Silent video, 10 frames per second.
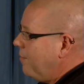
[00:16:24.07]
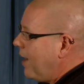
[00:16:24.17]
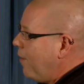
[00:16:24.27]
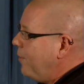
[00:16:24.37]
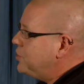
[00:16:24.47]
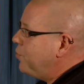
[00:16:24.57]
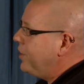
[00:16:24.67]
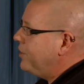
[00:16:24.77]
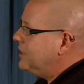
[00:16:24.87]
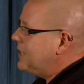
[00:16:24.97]
by which we
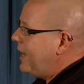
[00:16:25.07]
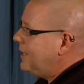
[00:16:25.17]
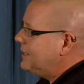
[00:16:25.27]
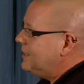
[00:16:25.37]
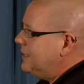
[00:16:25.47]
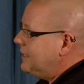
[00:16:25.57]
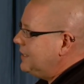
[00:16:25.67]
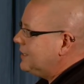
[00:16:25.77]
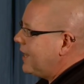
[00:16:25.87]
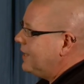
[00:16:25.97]
could take
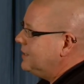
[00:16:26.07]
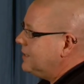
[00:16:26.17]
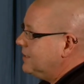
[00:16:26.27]
CT scans.